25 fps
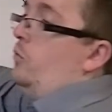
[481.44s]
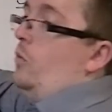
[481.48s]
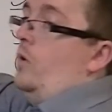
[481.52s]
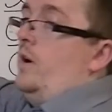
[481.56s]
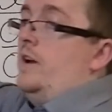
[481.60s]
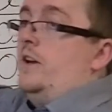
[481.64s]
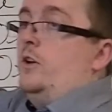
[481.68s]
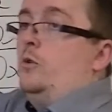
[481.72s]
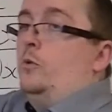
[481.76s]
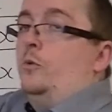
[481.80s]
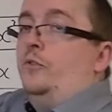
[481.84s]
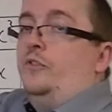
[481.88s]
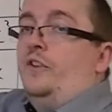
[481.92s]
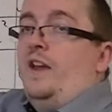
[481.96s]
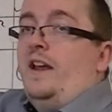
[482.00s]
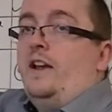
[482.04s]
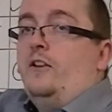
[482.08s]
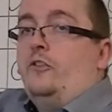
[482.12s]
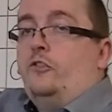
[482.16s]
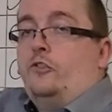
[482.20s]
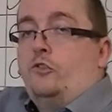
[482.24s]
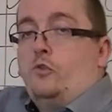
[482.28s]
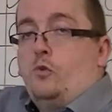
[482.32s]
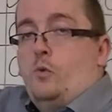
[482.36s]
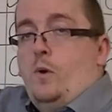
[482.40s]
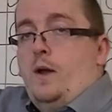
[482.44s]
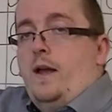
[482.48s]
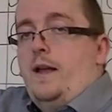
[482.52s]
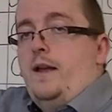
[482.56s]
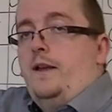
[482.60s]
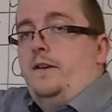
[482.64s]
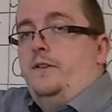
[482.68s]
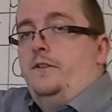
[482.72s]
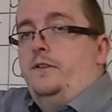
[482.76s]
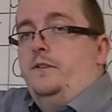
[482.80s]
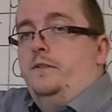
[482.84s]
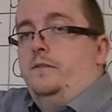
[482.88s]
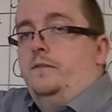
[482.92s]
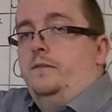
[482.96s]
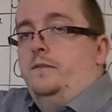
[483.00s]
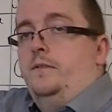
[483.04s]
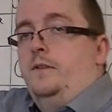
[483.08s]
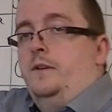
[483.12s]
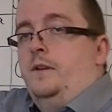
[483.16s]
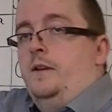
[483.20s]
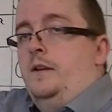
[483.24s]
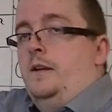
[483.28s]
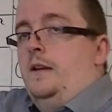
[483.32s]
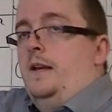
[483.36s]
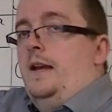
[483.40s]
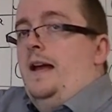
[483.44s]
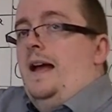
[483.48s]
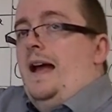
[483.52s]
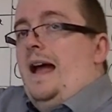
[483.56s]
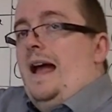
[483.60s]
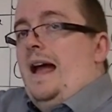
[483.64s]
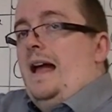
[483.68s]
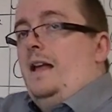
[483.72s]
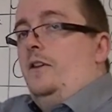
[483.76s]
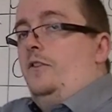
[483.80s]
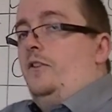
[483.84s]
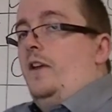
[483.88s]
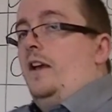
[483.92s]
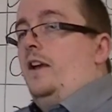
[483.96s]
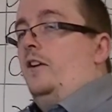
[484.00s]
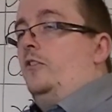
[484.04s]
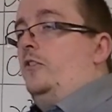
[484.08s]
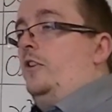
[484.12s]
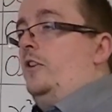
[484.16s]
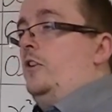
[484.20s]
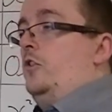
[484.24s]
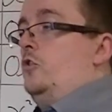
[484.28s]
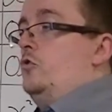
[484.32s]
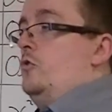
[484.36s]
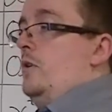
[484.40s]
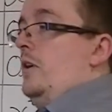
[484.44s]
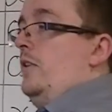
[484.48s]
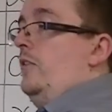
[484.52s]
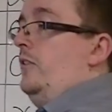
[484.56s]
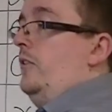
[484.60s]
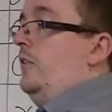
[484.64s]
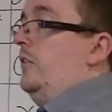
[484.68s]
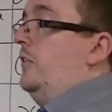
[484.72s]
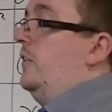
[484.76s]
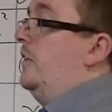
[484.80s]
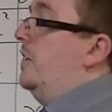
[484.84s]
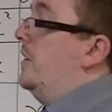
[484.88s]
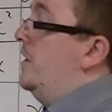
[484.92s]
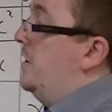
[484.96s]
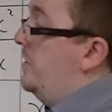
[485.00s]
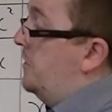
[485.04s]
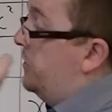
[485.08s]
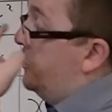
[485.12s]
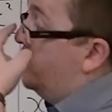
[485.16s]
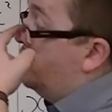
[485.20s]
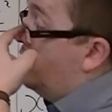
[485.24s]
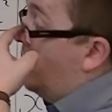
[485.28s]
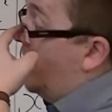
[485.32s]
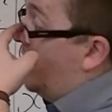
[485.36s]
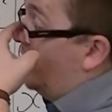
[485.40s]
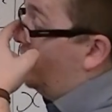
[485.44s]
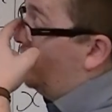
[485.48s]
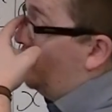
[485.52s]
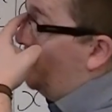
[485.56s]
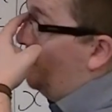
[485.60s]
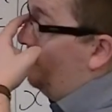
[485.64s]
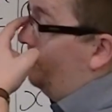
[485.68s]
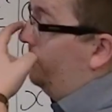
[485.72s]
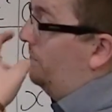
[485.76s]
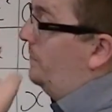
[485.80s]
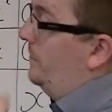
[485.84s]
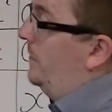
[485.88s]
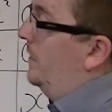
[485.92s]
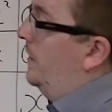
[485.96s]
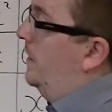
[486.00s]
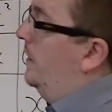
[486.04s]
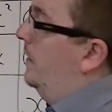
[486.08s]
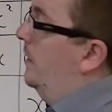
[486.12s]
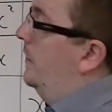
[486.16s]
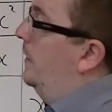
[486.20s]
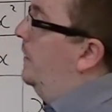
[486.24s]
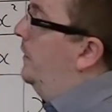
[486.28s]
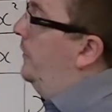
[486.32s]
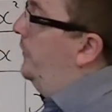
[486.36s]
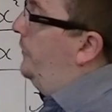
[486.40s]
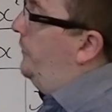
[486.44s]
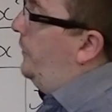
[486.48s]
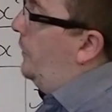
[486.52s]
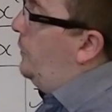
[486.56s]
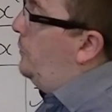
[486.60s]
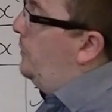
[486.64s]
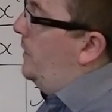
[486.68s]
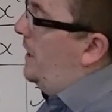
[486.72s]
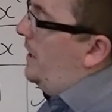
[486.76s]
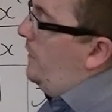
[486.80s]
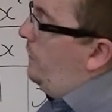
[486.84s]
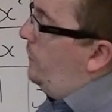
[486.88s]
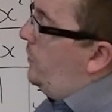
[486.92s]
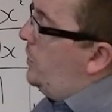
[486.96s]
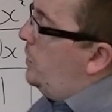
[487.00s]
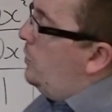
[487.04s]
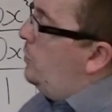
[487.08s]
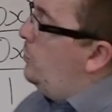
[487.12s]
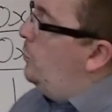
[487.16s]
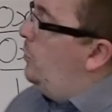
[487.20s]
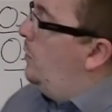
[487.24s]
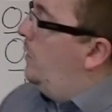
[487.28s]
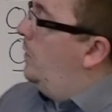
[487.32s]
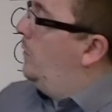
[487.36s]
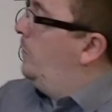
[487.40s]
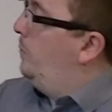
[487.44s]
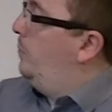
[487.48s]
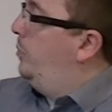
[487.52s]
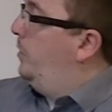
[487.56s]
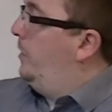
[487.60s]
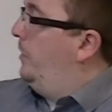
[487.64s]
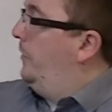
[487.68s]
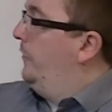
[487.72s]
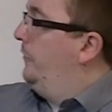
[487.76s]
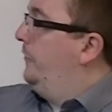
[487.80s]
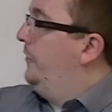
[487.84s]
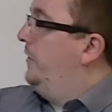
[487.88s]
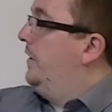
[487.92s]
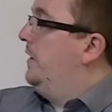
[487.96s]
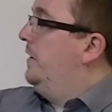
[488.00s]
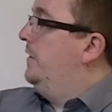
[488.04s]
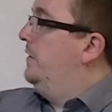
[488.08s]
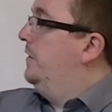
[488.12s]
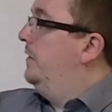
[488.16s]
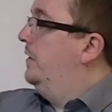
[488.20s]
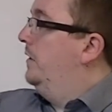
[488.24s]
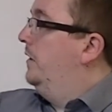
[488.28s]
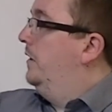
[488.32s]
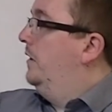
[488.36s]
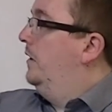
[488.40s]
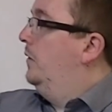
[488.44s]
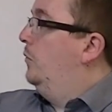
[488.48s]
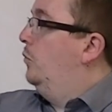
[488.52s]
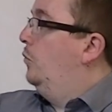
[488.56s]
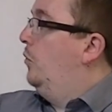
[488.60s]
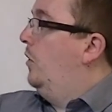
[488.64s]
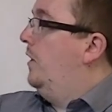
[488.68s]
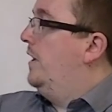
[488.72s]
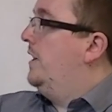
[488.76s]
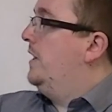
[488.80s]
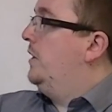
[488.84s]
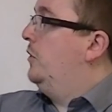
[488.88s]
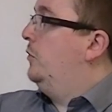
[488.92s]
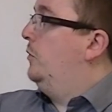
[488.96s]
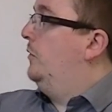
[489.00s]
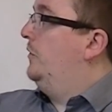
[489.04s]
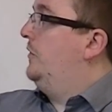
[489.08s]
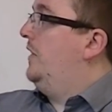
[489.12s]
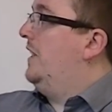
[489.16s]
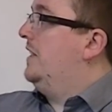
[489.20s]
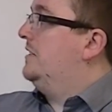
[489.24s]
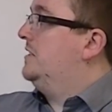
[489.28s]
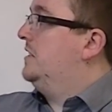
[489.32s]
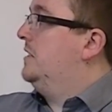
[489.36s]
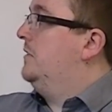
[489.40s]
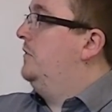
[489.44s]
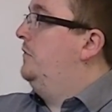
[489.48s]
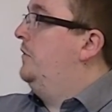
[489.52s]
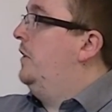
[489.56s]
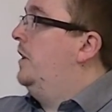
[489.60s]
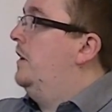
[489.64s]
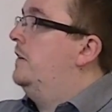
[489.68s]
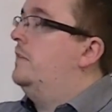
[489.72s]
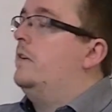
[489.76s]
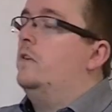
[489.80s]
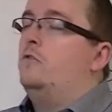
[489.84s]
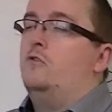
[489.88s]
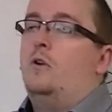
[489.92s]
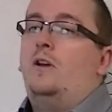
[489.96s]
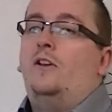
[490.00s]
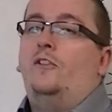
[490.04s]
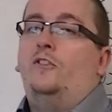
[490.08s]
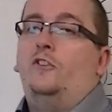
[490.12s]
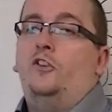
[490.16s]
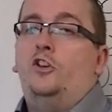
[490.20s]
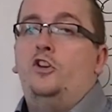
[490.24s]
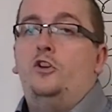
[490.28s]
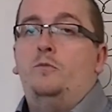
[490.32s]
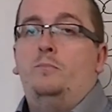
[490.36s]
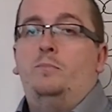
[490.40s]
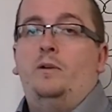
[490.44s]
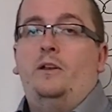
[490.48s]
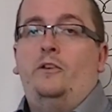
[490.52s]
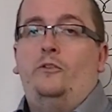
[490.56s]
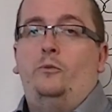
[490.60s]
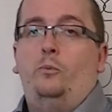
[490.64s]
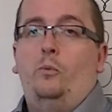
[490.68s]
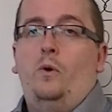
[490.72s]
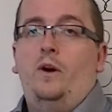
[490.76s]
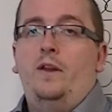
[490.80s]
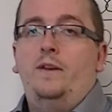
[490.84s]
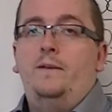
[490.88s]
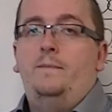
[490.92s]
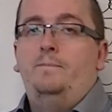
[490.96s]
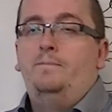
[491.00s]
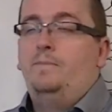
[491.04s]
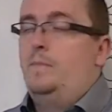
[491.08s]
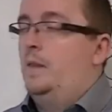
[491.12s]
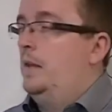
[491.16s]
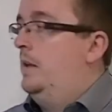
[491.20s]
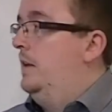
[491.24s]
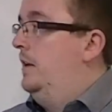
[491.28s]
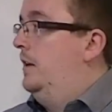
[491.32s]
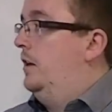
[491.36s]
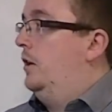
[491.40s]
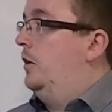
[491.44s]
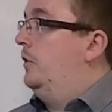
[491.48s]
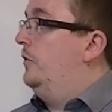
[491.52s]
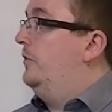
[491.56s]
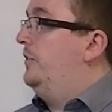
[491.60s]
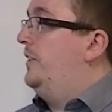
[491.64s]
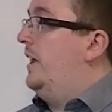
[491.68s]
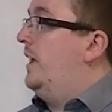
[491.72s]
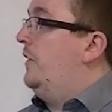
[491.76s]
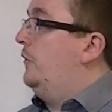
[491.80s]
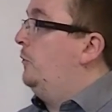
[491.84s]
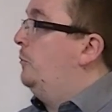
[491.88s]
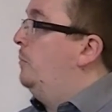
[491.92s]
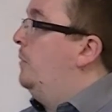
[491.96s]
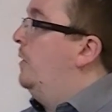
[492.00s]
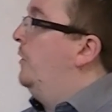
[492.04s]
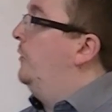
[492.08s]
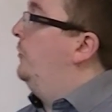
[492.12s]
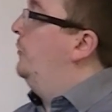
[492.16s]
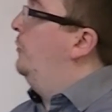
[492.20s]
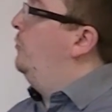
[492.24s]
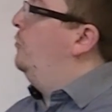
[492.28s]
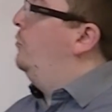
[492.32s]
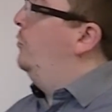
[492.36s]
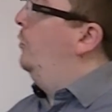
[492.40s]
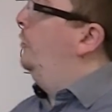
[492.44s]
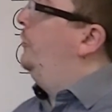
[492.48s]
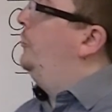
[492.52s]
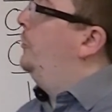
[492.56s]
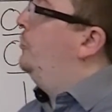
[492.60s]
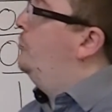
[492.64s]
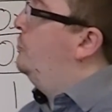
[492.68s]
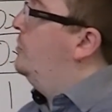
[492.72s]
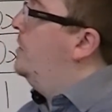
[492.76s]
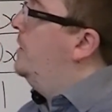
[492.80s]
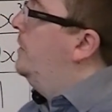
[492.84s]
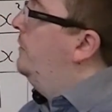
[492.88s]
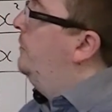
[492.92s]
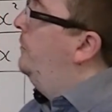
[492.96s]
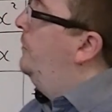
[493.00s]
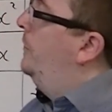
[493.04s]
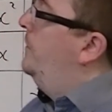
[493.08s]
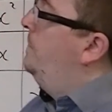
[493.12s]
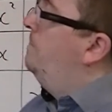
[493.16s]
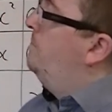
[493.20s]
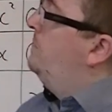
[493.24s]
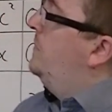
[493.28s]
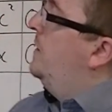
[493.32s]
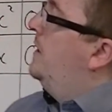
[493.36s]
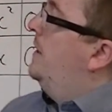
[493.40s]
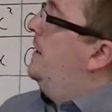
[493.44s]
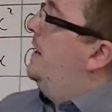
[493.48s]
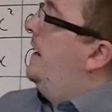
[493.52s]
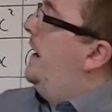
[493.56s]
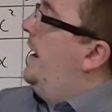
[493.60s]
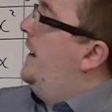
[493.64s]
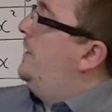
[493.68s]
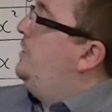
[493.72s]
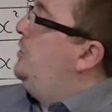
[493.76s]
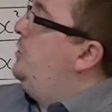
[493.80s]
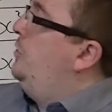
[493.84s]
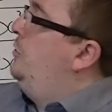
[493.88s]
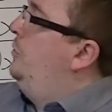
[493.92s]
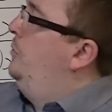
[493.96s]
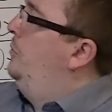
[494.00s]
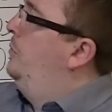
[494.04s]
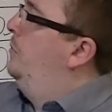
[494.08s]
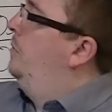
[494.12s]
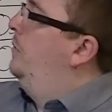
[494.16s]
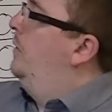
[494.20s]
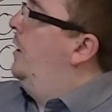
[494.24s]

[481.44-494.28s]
y equals x squared as x increases in either direction. So if you plotted y equals x to the 5 over x cubed plus 1 on Desmos or autograph, and you